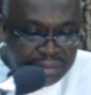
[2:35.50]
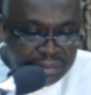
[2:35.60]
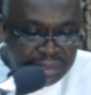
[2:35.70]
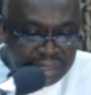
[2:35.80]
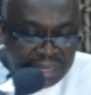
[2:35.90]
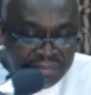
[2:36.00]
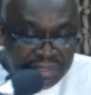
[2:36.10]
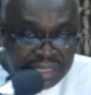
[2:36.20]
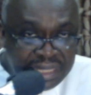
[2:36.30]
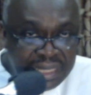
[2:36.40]

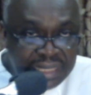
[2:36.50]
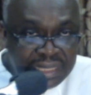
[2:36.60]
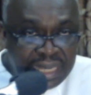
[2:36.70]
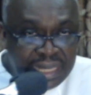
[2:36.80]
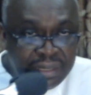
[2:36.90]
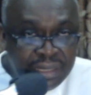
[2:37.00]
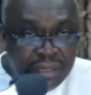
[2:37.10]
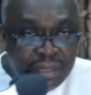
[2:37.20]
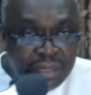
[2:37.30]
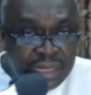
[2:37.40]
service links and
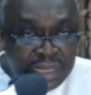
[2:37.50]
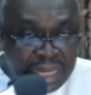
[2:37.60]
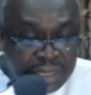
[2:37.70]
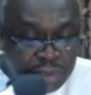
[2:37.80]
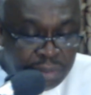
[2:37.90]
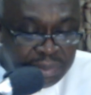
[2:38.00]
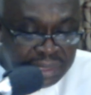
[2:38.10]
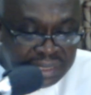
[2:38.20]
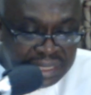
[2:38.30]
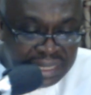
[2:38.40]
charts
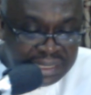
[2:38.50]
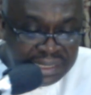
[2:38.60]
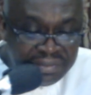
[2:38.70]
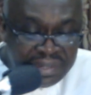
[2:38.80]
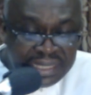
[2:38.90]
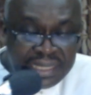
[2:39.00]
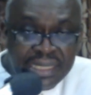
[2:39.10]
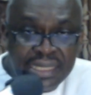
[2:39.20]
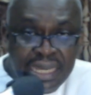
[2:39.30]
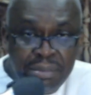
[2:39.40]
updating our
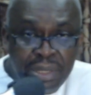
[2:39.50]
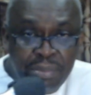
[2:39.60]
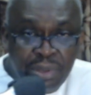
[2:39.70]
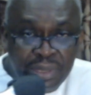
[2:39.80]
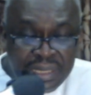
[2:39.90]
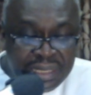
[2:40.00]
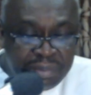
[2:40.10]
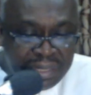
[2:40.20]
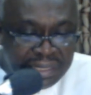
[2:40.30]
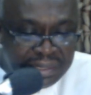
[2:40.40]
devices and mailboxes,
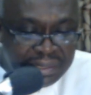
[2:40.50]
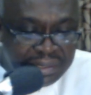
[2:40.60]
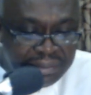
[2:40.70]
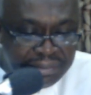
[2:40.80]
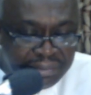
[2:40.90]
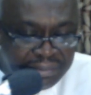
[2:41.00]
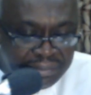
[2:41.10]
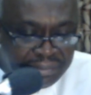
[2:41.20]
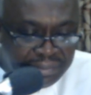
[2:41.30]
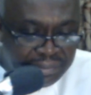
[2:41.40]
please. Yes,
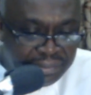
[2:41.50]
sir.